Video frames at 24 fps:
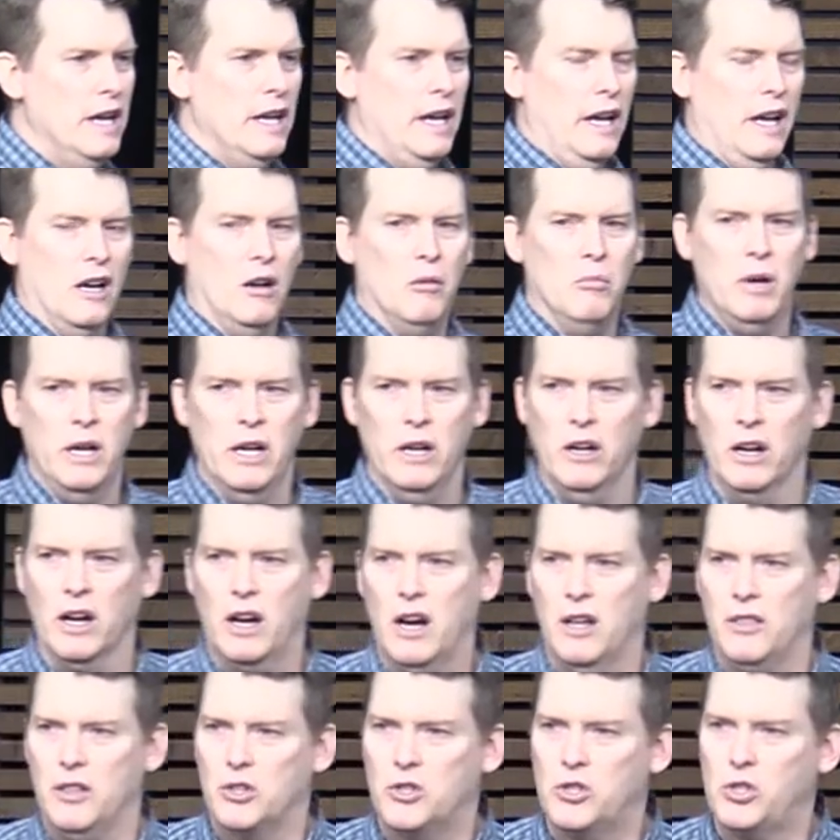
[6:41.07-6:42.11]
in
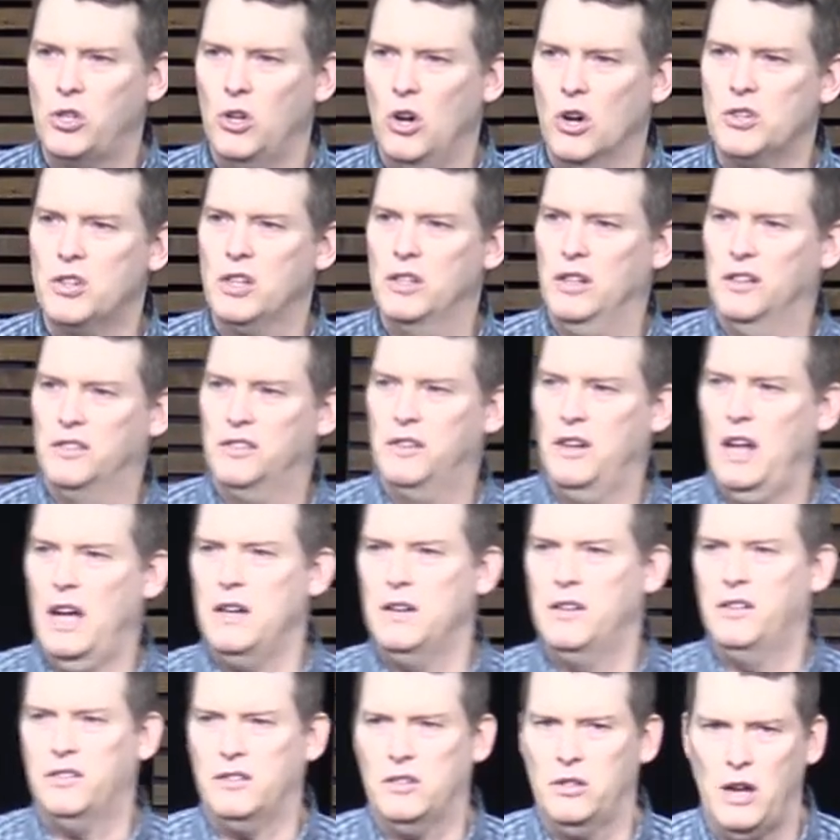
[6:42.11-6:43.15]
America, the church in this
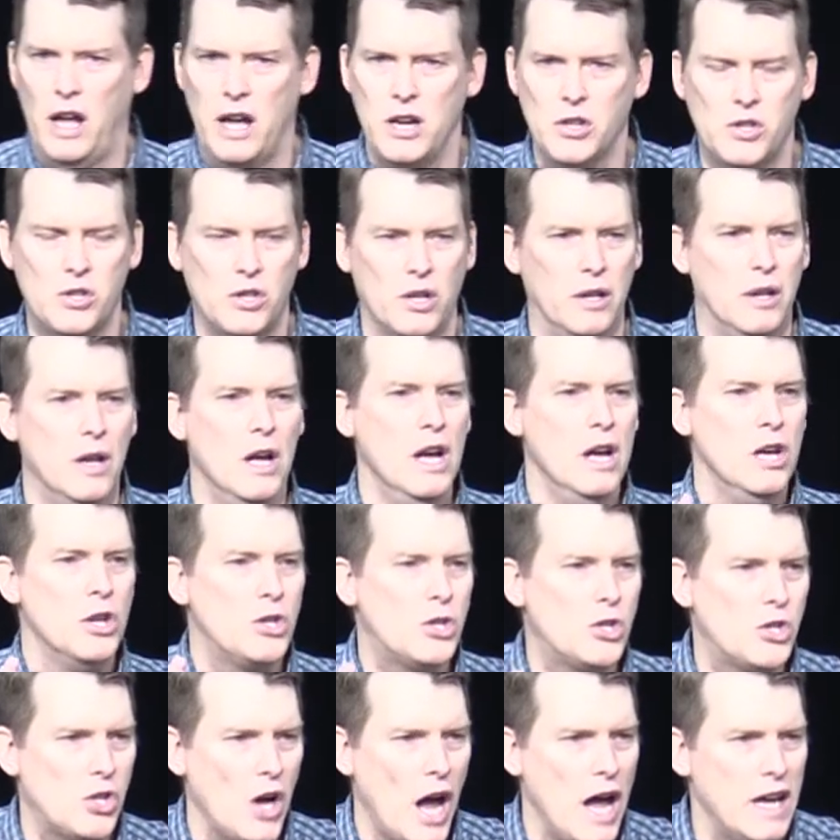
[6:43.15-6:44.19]
nation
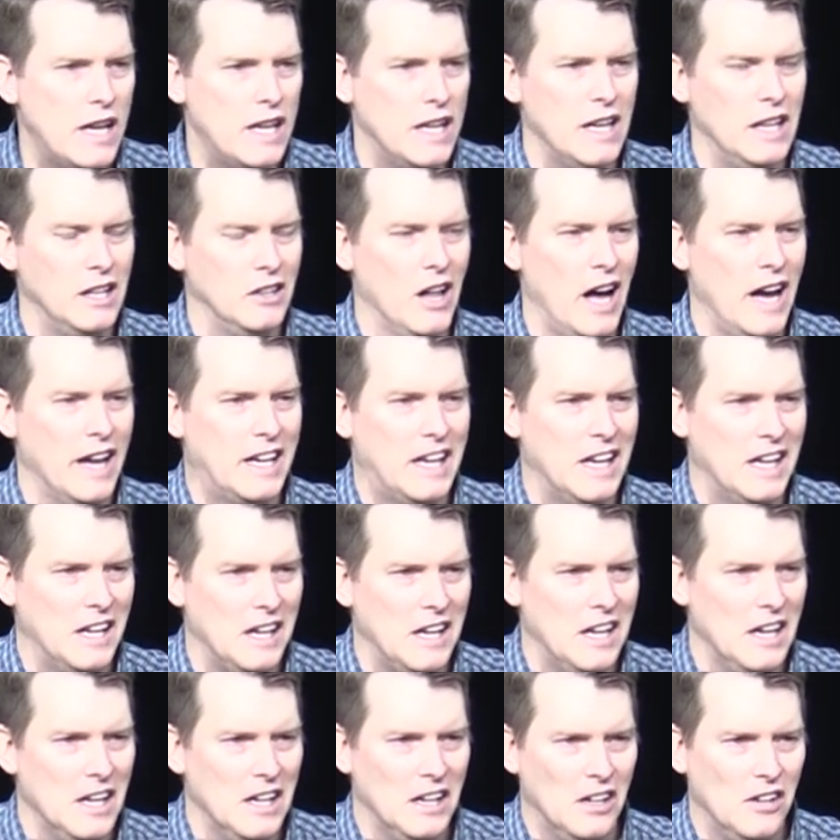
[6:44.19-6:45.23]
shaking like it
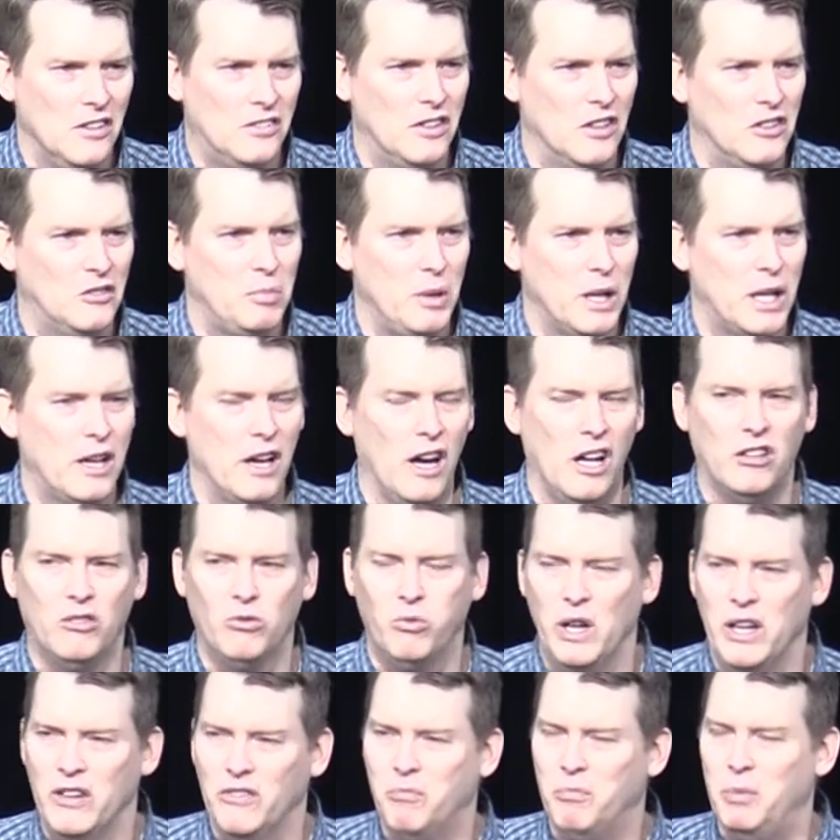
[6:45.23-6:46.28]
is, is because
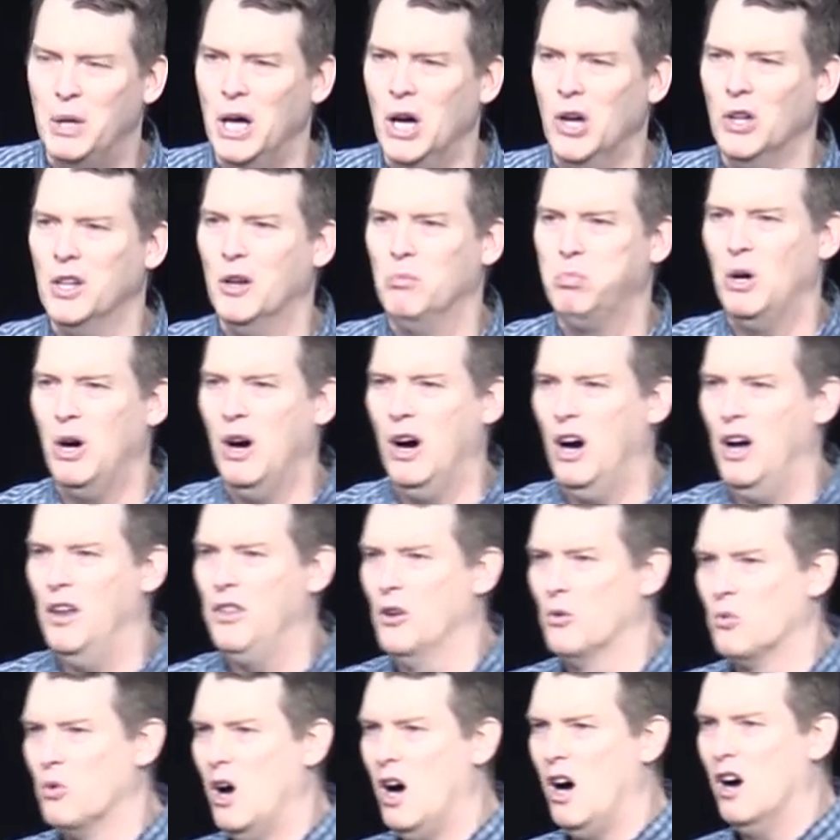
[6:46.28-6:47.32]
we've built upon
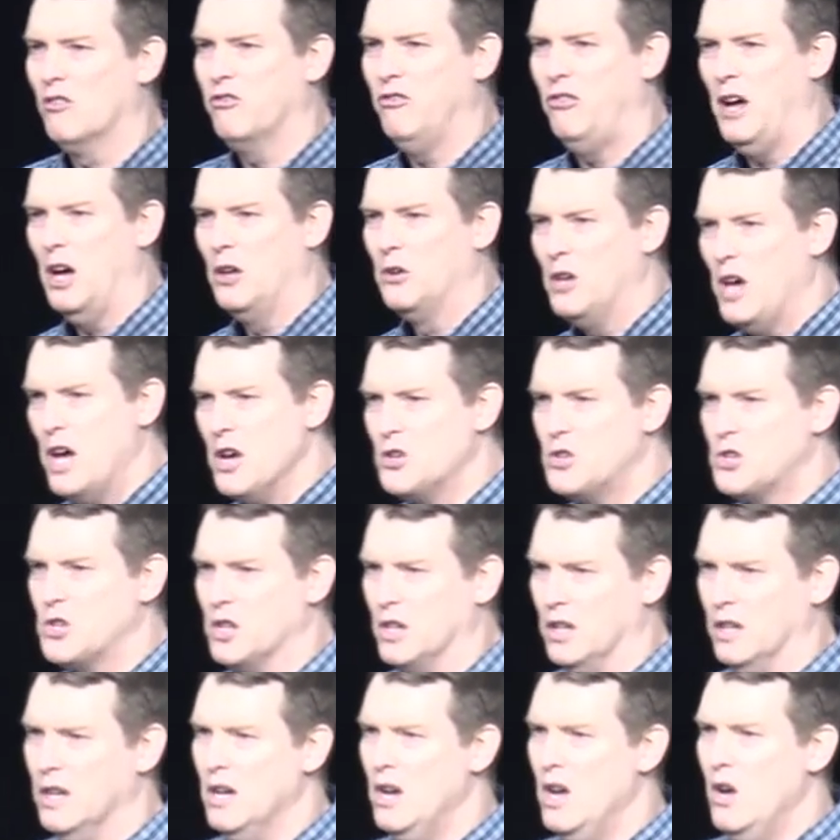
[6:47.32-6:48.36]
the wrong
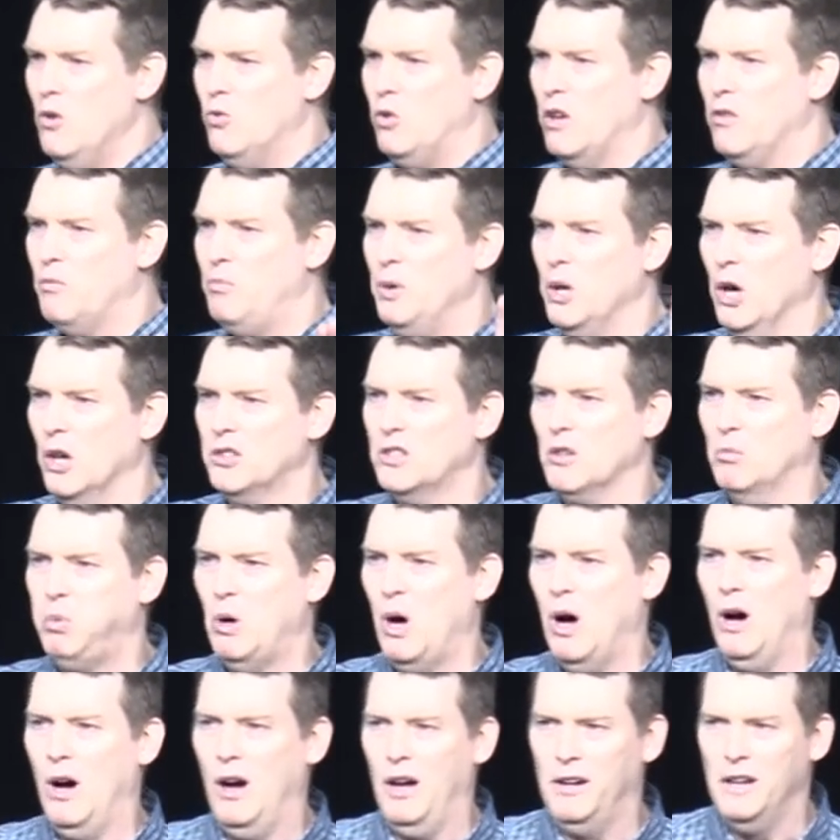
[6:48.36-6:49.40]
foundation. We've built
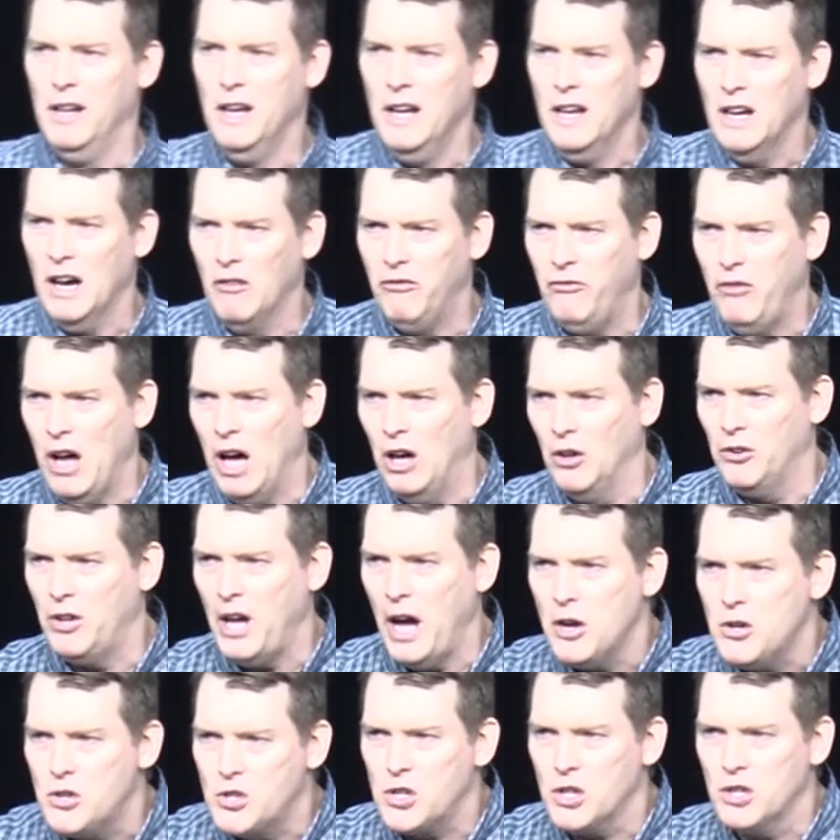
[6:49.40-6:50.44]
upon a
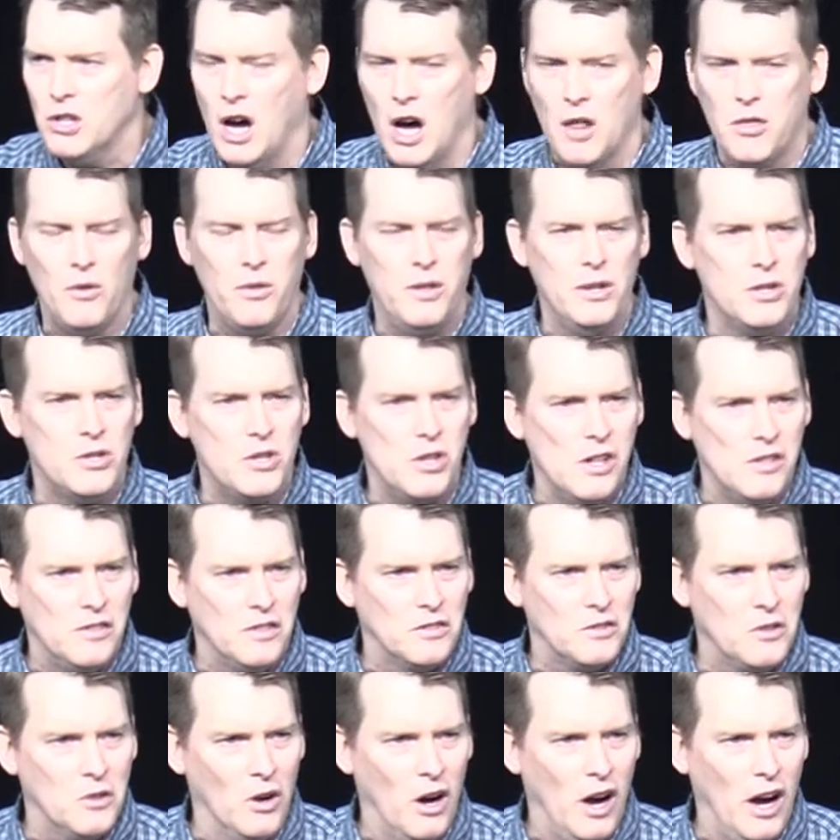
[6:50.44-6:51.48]
foundation other than
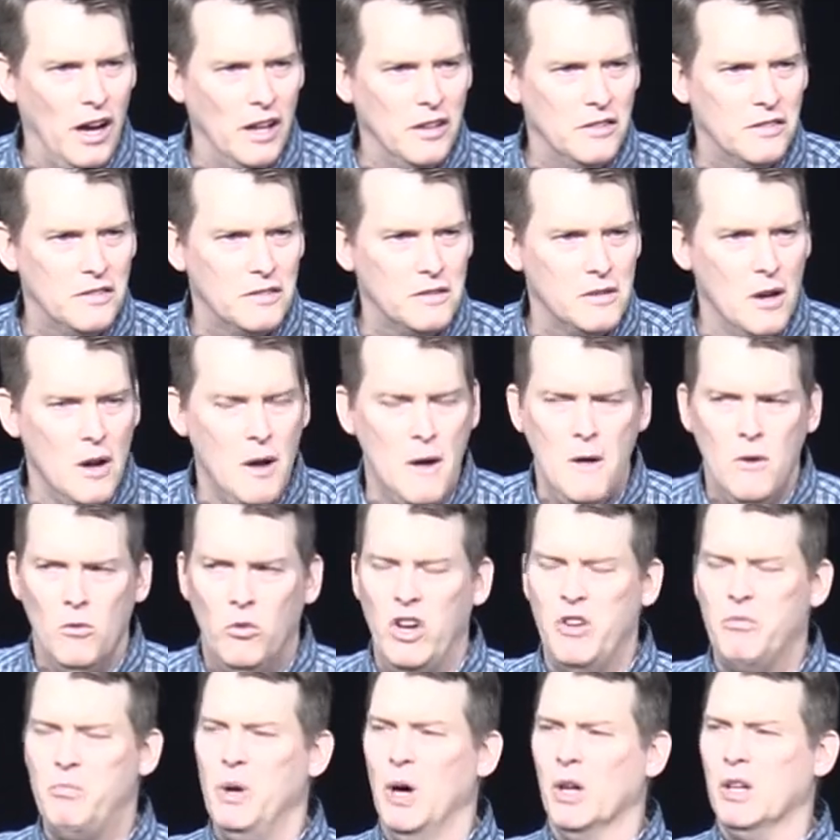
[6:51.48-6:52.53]
Jesus Christ.
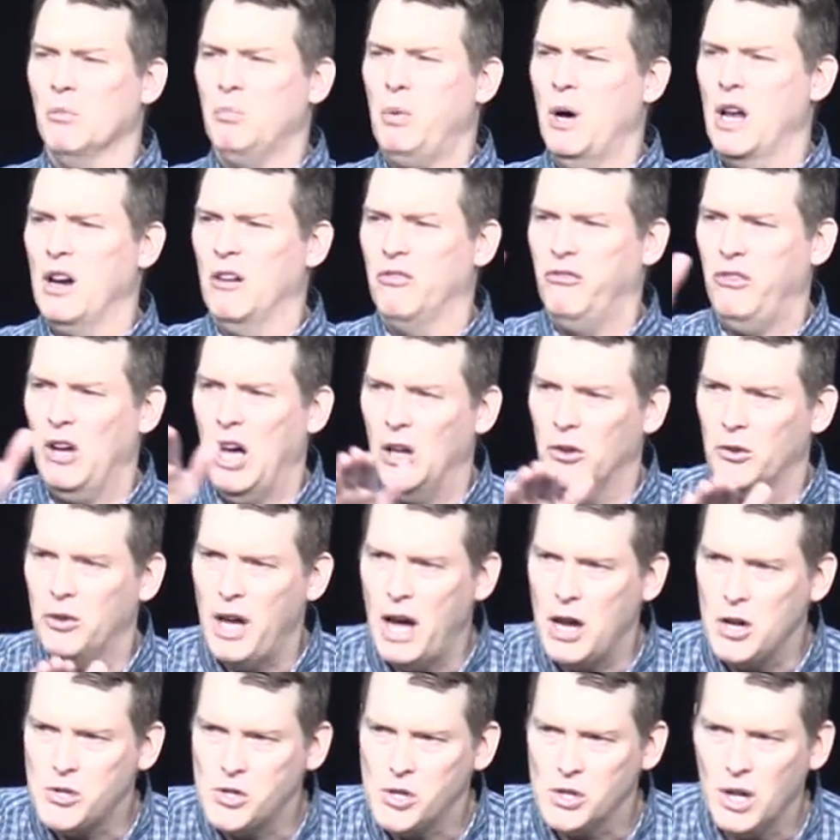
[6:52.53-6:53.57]
We've built upon a
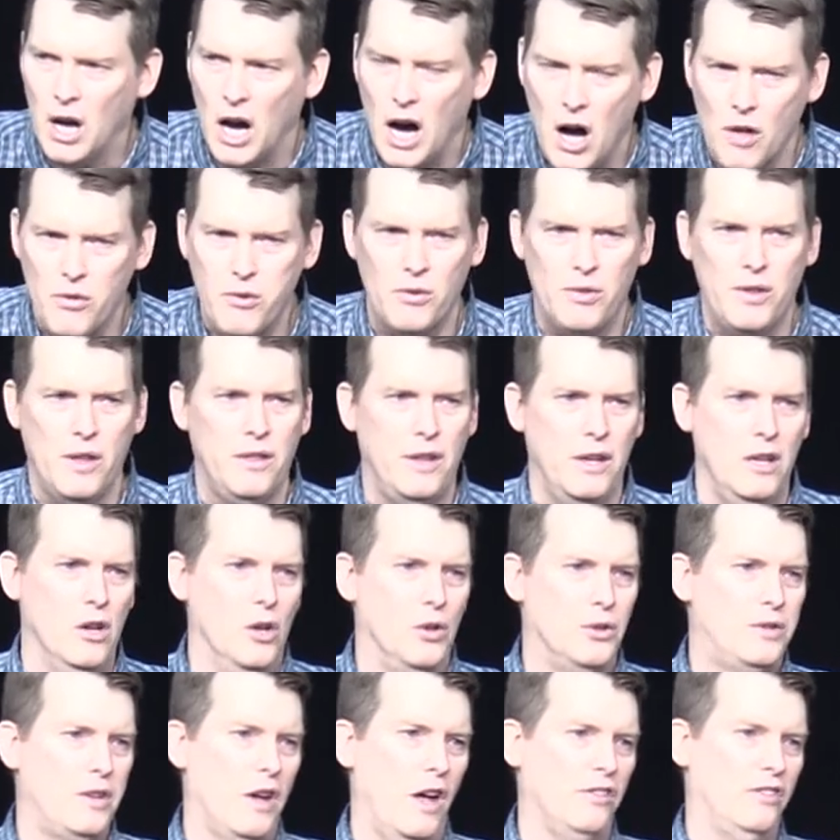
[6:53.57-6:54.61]
foundation other than the
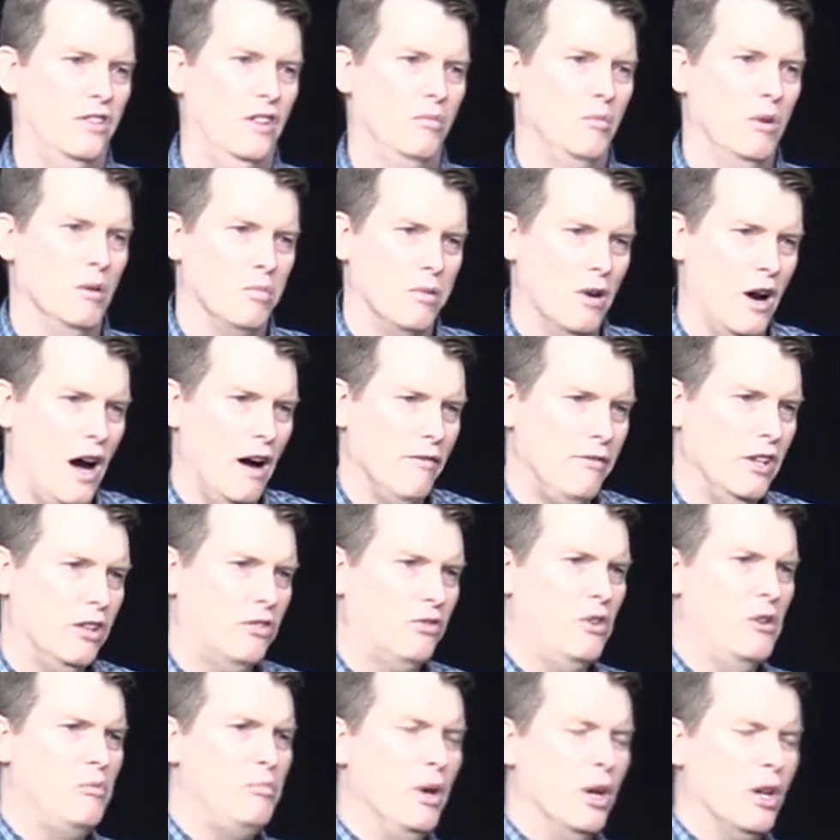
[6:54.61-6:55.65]
Old Testament
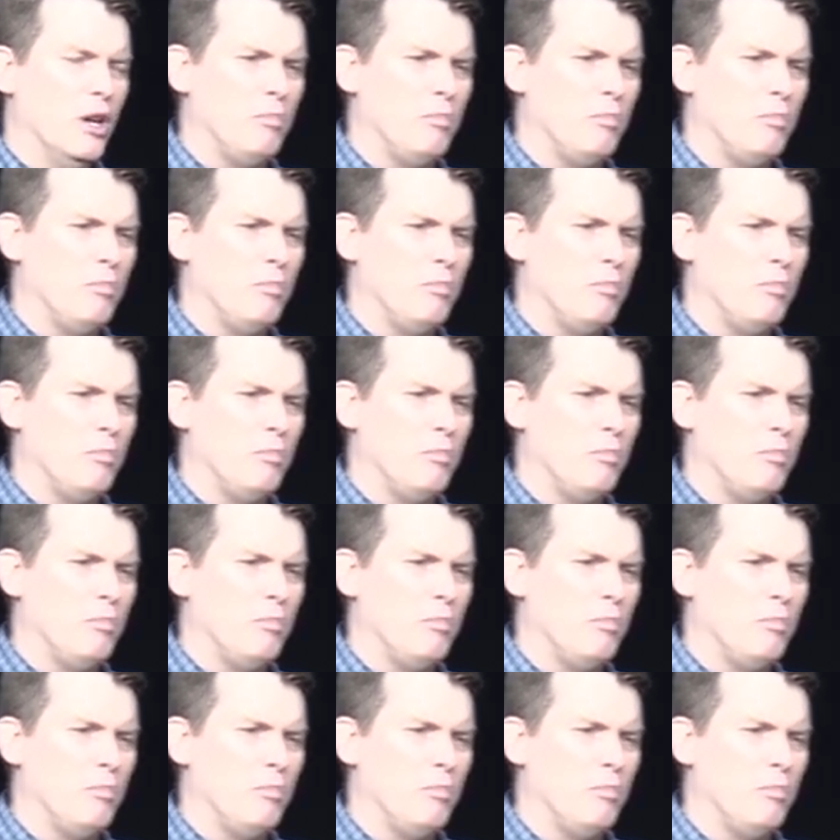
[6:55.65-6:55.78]
prophets. We built